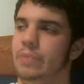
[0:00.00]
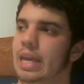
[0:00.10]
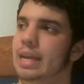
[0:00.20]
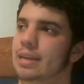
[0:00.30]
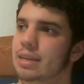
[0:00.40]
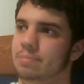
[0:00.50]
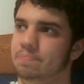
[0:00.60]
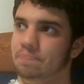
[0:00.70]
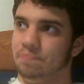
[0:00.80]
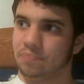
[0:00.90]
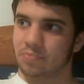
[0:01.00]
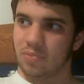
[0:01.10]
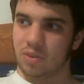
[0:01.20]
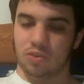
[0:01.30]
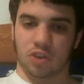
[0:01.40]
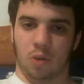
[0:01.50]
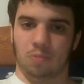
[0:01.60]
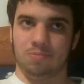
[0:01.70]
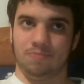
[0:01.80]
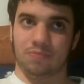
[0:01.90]
and so
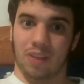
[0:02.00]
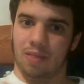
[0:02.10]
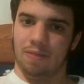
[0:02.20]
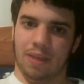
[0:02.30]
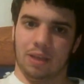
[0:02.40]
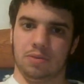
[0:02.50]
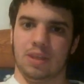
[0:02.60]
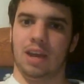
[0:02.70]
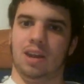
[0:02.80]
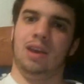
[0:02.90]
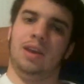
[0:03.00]
that's that.